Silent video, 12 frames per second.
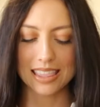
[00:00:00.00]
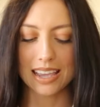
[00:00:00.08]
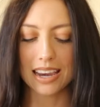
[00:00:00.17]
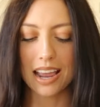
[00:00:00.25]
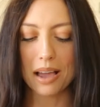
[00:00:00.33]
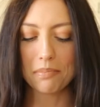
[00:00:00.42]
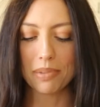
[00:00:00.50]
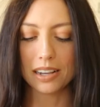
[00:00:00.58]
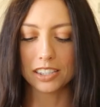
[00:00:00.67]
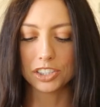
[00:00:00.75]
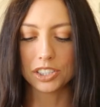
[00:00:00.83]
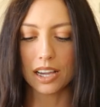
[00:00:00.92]
then a
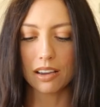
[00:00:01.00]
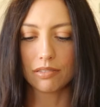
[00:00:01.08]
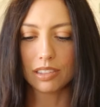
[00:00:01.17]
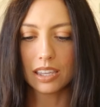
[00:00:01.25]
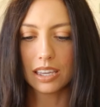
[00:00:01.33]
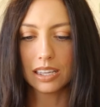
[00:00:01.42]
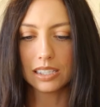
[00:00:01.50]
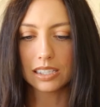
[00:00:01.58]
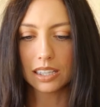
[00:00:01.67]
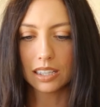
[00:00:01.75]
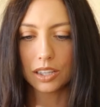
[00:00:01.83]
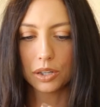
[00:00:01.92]
bunch of
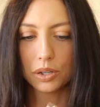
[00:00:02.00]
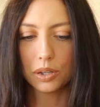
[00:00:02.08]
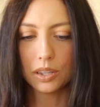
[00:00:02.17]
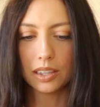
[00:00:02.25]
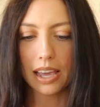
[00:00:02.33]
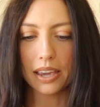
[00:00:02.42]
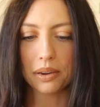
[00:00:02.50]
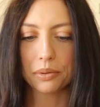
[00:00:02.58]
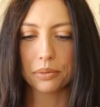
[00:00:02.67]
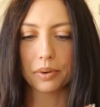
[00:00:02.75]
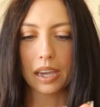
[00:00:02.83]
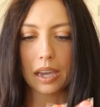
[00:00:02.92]
these little
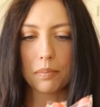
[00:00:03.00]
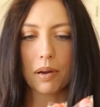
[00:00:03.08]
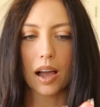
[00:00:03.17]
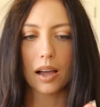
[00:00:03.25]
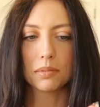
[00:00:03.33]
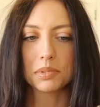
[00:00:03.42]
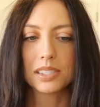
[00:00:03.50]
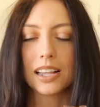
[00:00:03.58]
like ring pop